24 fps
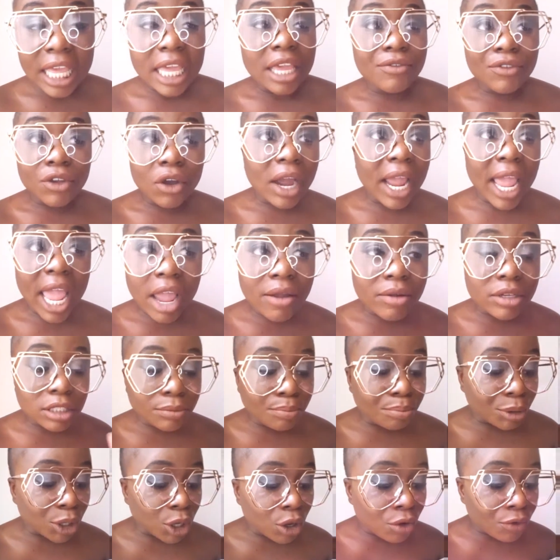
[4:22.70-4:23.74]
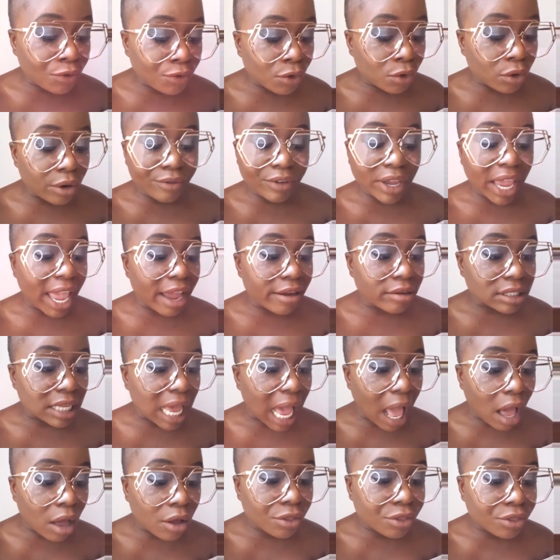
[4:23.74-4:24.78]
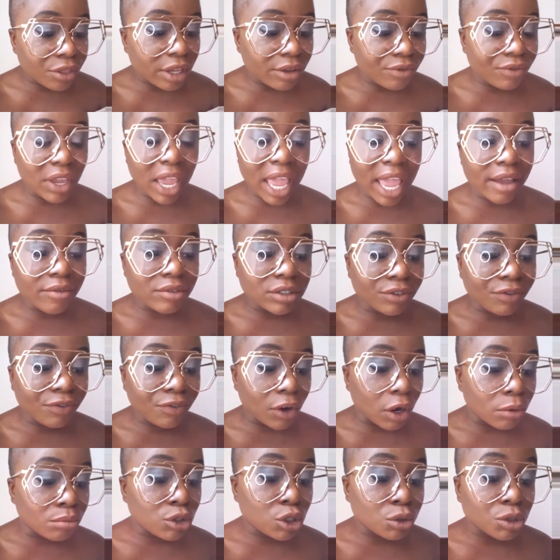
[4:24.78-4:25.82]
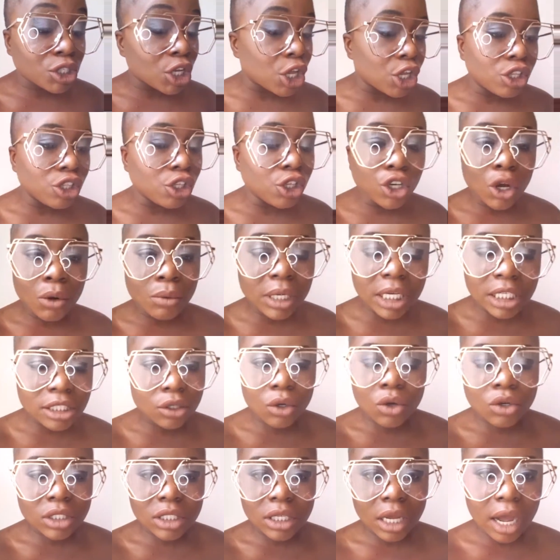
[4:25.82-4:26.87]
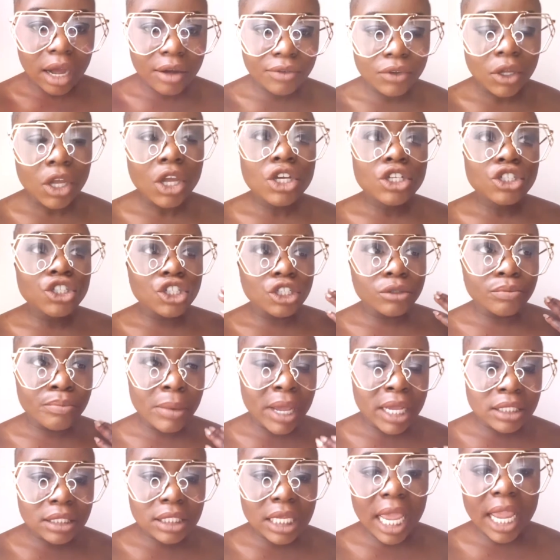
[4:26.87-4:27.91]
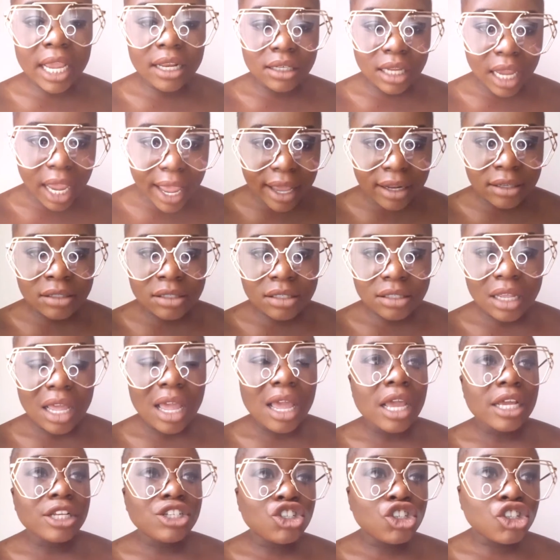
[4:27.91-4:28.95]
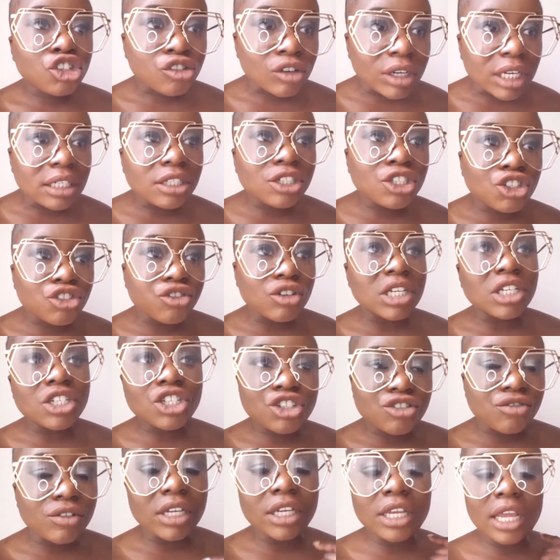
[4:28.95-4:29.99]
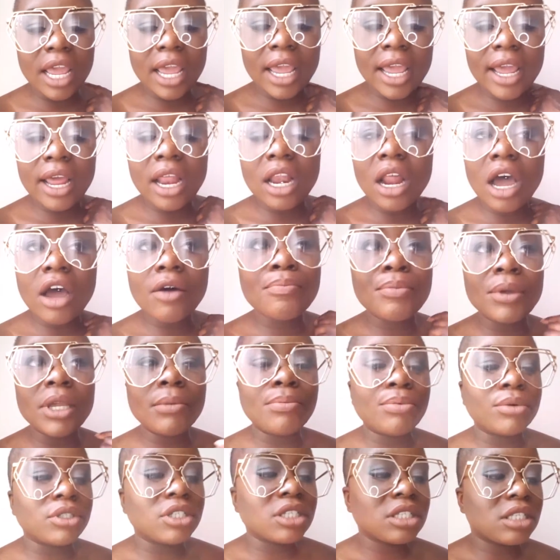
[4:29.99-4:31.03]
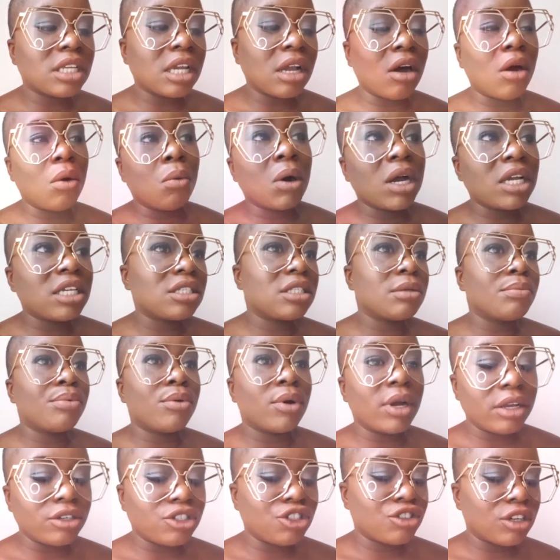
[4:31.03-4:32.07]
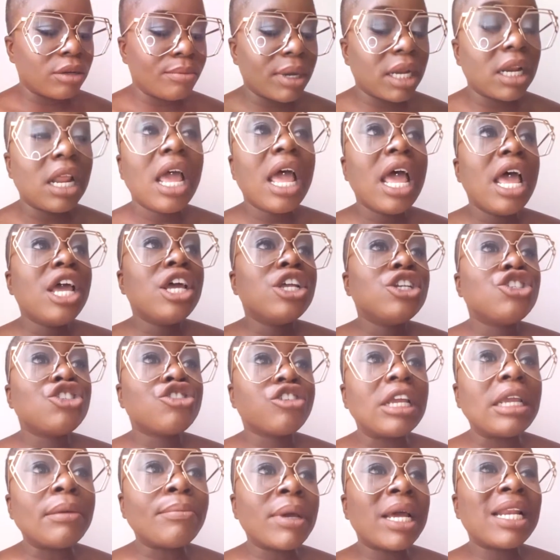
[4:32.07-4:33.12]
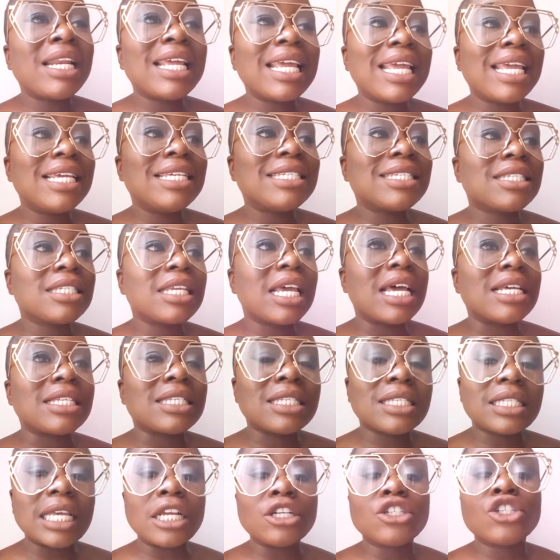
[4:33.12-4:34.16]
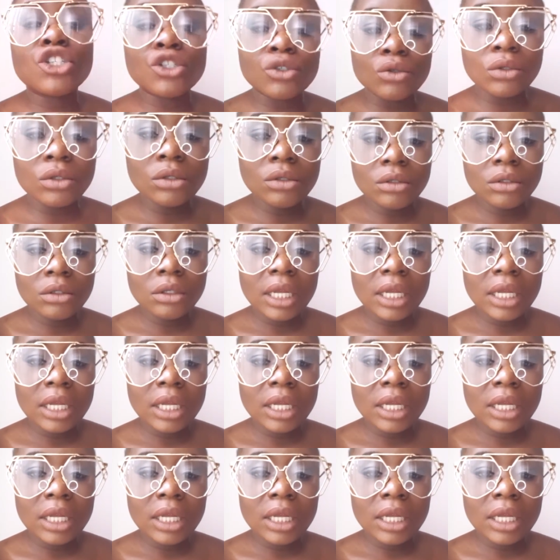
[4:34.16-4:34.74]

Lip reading: If your hair is beautiful, if your hair is healthy, if your hair is flumptuous, you don't need to cut it off. Just maintain your ends. Treat your hair. A lot of people just think, oh, what is the point of treatment? Treatment is essential.